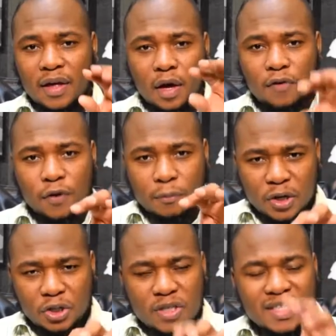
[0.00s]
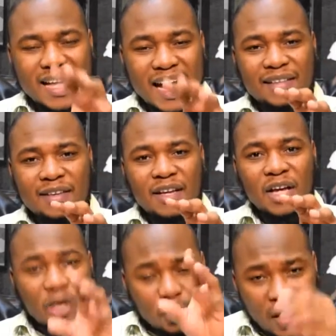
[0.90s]
of oppressions that
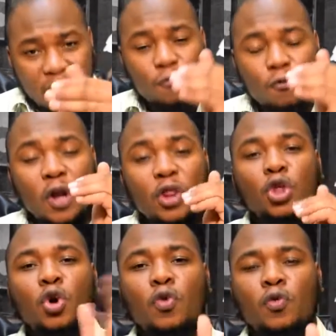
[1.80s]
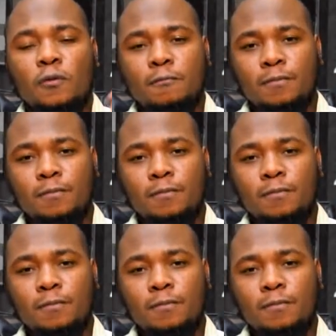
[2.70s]
you have run through.